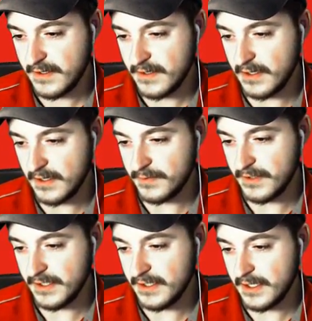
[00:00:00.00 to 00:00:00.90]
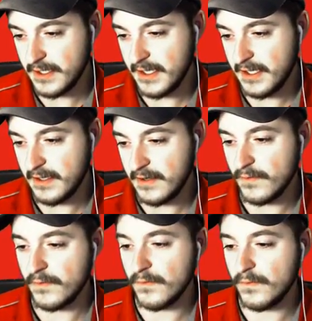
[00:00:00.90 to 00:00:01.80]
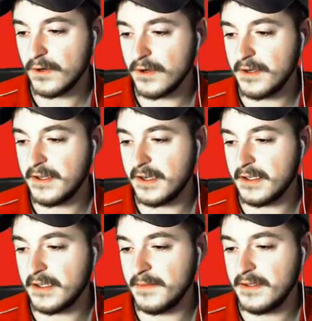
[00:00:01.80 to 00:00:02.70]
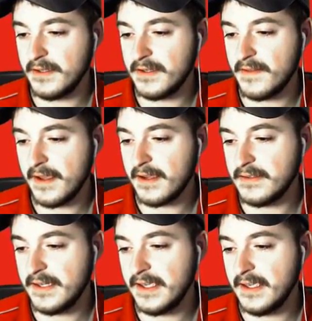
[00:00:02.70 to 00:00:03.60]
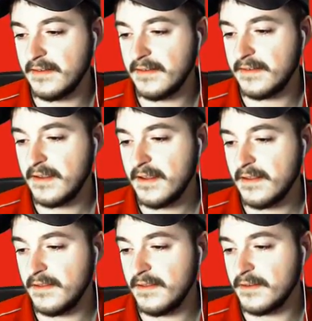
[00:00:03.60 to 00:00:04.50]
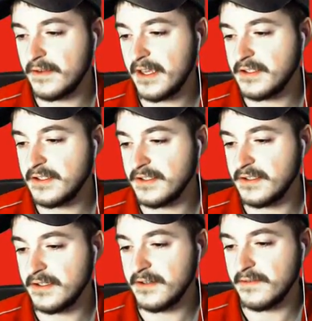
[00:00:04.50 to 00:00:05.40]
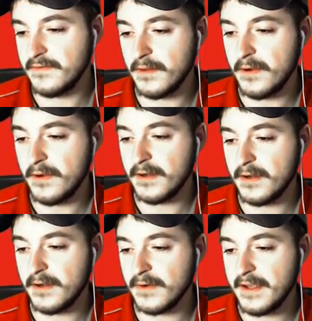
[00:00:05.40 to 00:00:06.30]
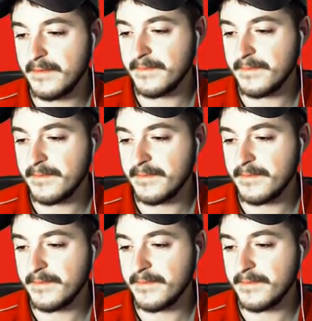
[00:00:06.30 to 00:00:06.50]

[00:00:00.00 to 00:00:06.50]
uploaded a Word document that contains the location of all the Pokemon, right?